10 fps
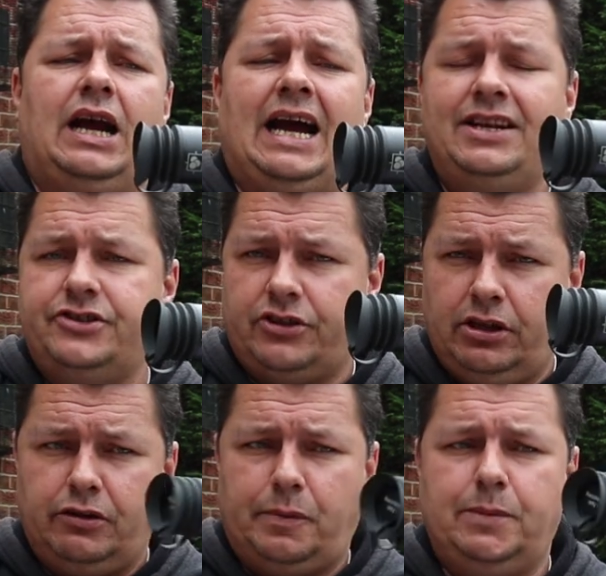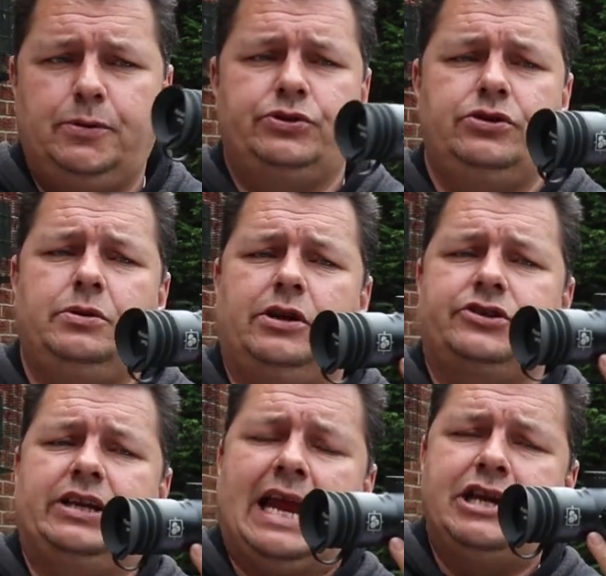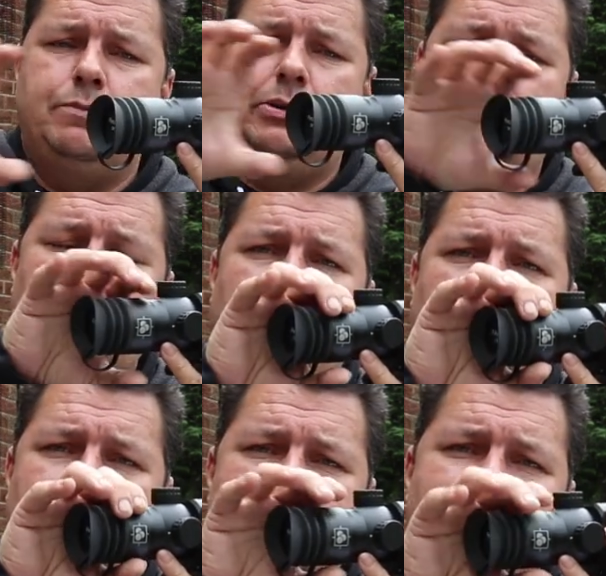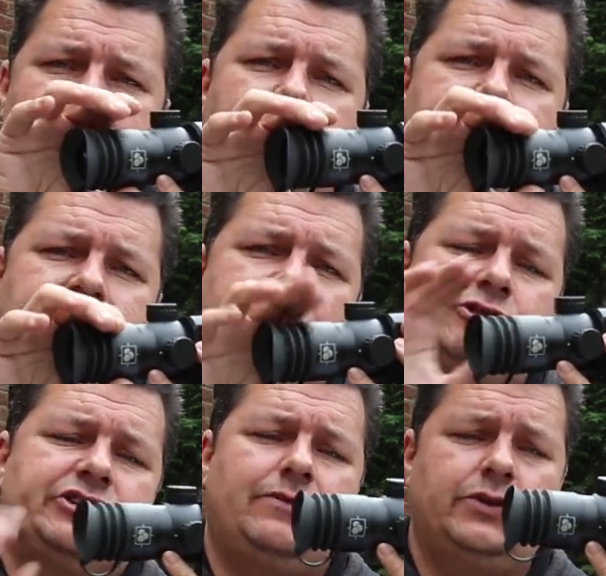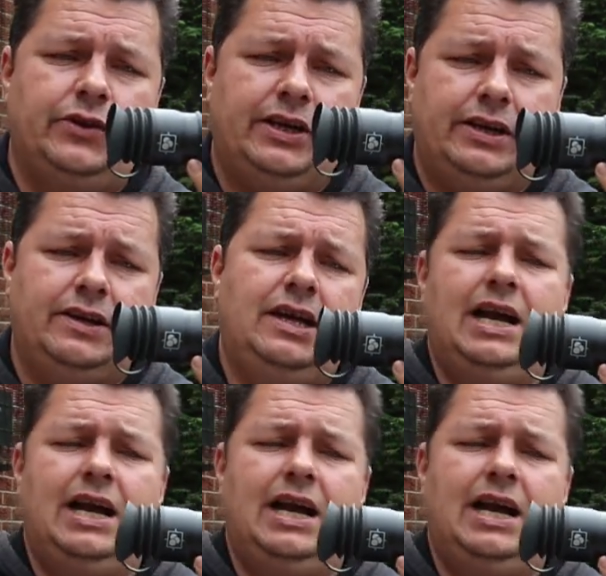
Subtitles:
And a lot of people do ask, can you put a PARD NV07 on here?